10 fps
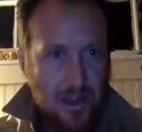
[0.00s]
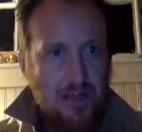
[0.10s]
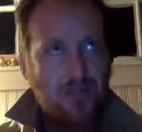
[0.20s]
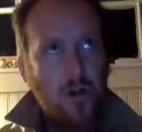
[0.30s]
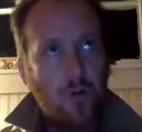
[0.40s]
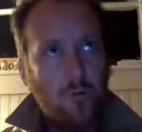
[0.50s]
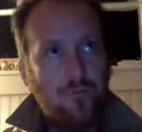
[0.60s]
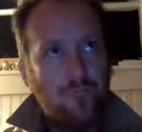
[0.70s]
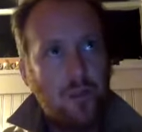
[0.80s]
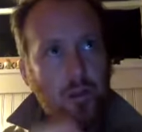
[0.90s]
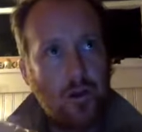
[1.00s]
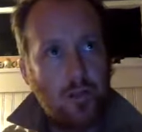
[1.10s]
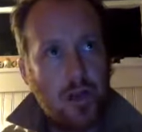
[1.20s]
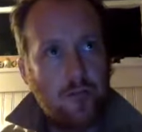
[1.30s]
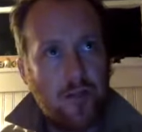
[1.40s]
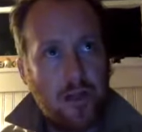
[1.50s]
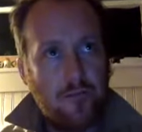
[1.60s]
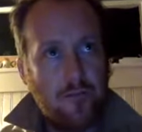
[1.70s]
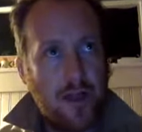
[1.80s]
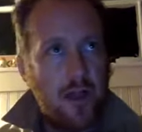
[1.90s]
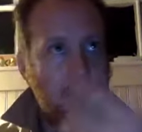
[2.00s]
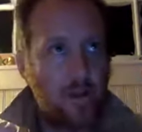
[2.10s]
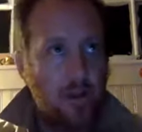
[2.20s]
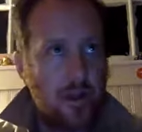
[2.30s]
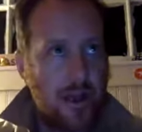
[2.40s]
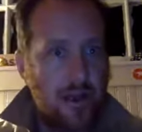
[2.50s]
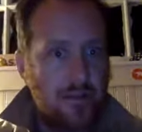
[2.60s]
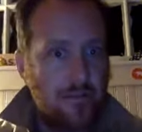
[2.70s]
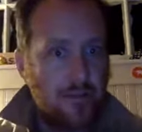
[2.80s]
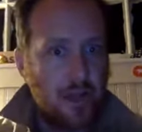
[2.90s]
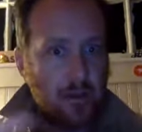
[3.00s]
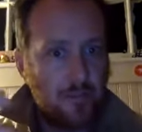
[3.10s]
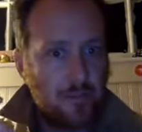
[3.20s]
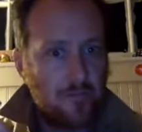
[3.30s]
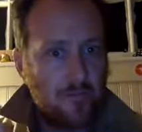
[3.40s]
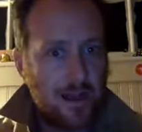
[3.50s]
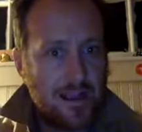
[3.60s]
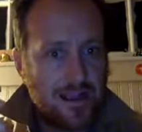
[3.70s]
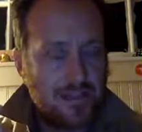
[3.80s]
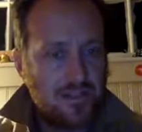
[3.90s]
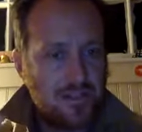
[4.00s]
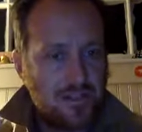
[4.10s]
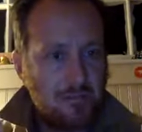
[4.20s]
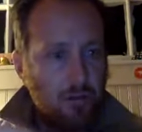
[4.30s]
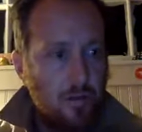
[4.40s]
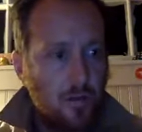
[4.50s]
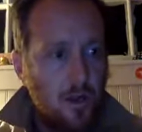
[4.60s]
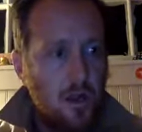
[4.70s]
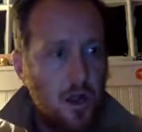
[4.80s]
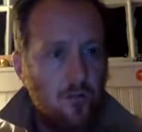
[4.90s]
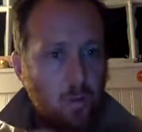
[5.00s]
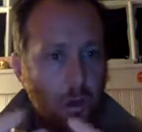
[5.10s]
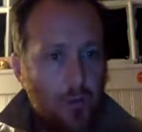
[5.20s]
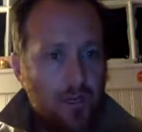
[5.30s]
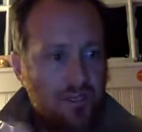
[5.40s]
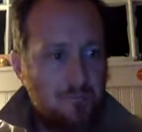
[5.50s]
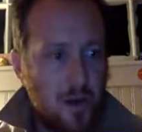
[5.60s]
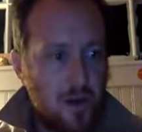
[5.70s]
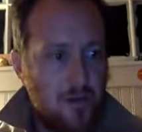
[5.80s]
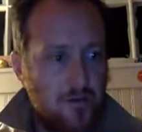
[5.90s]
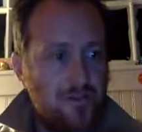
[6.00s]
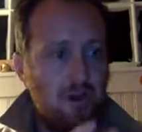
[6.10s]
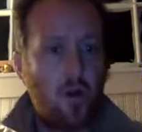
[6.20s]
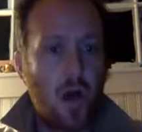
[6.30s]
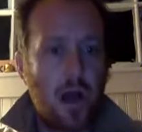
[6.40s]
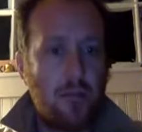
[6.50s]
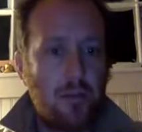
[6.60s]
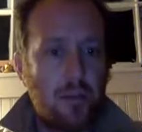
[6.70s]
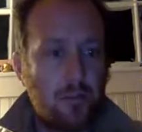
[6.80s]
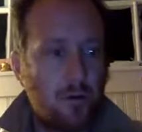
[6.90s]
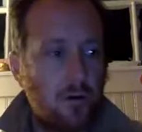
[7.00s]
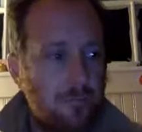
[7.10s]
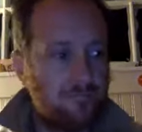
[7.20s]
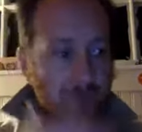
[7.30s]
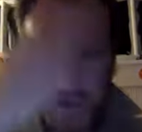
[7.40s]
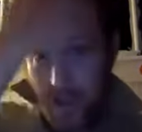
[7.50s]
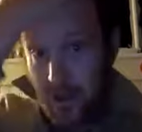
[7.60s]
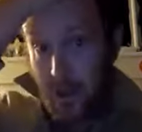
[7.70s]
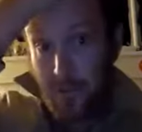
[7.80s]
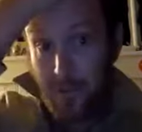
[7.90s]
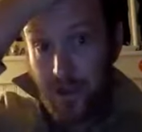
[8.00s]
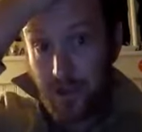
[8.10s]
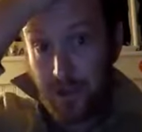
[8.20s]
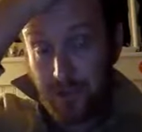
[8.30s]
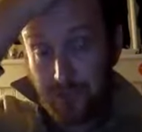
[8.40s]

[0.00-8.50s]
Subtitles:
So you can love the flag, you can hate the flag, but the flag is a symbol of what we aspire to. So I'm a liberal and I'm a patriot,